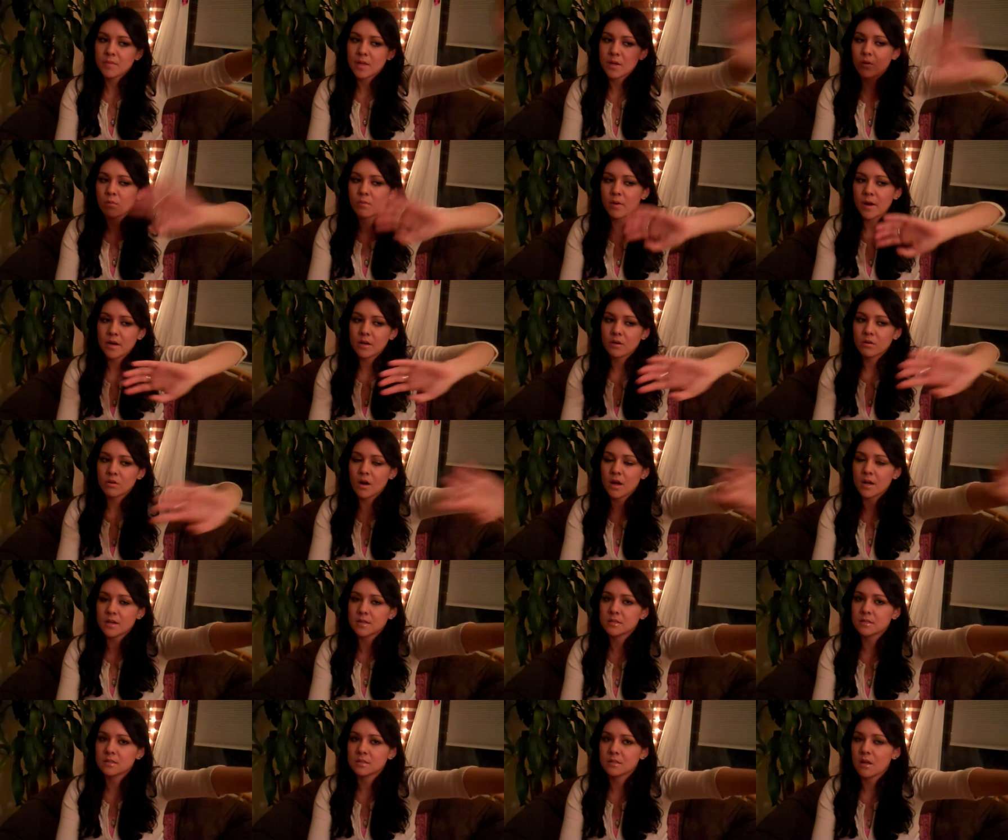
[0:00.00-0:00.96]
right
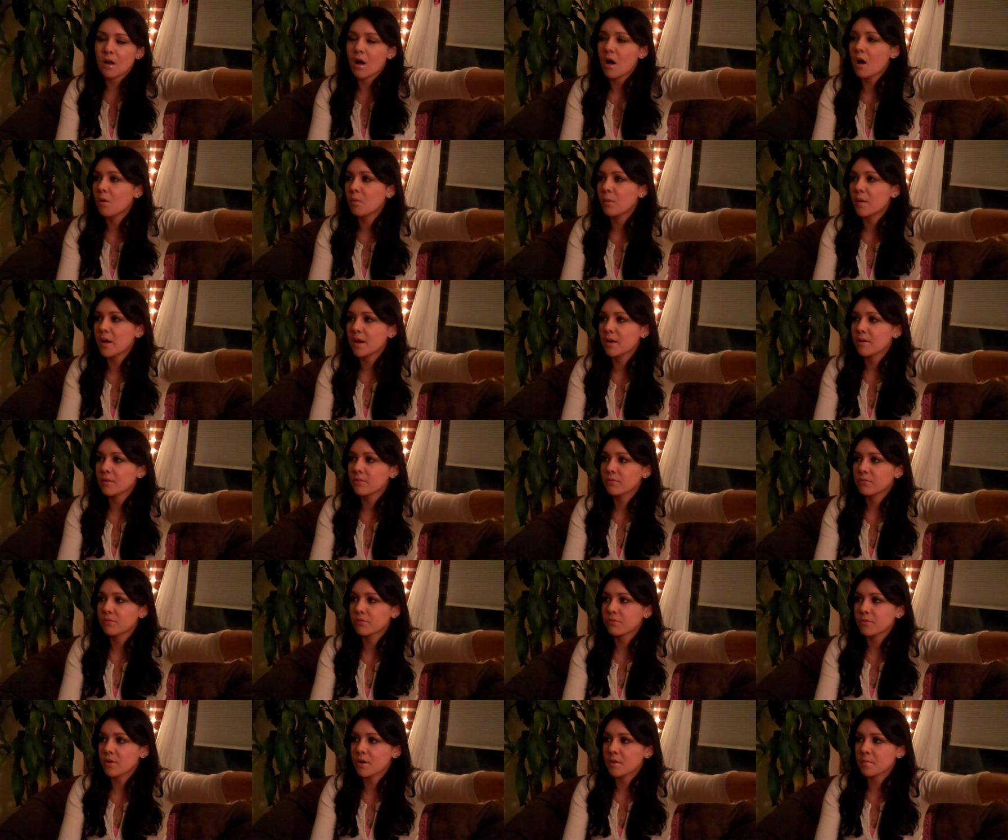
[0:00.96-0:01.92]
across the hallway
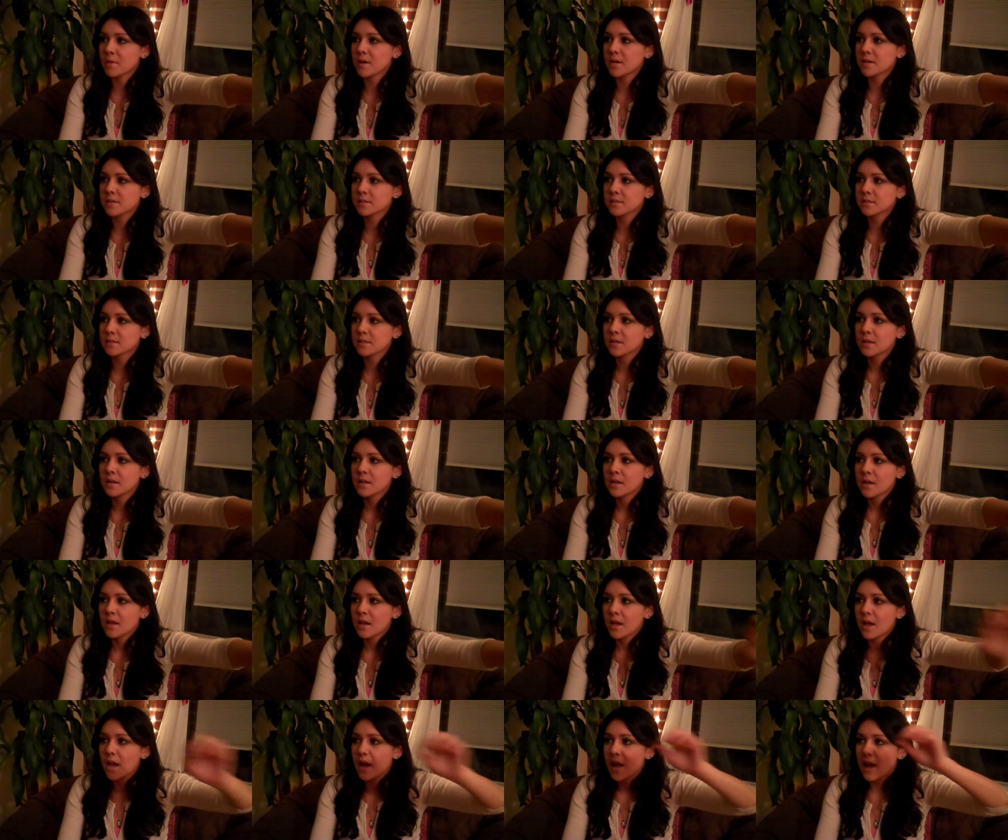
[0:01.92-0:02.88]
from us,
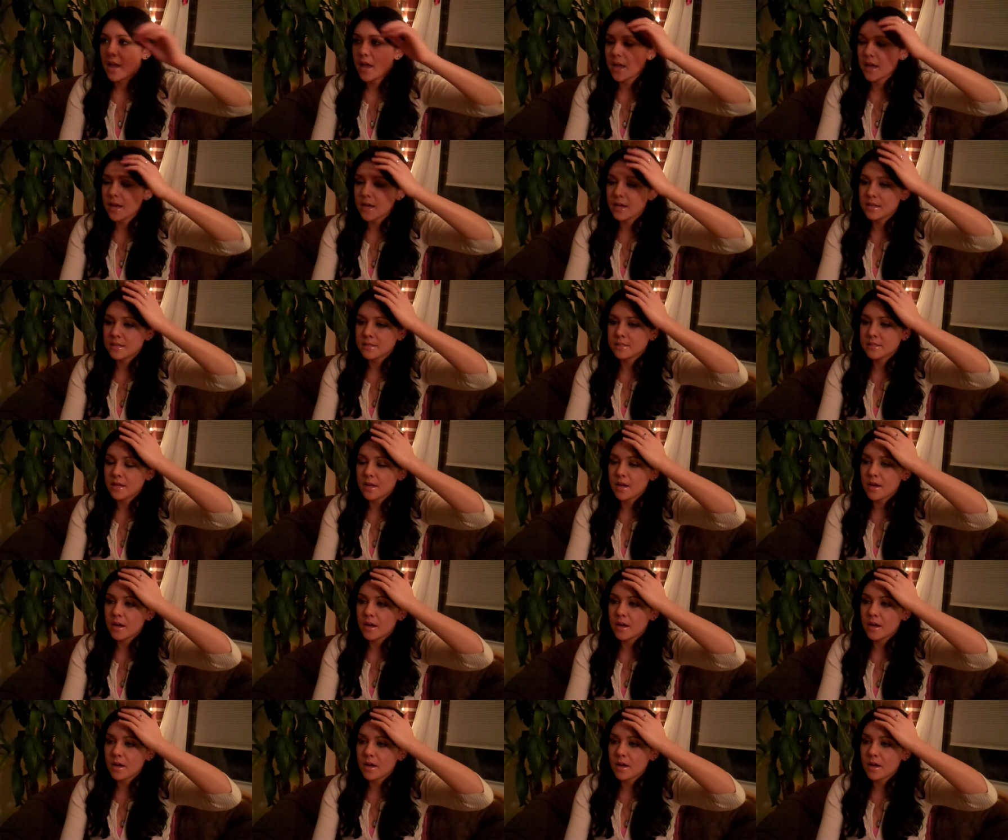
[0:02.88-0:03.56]
and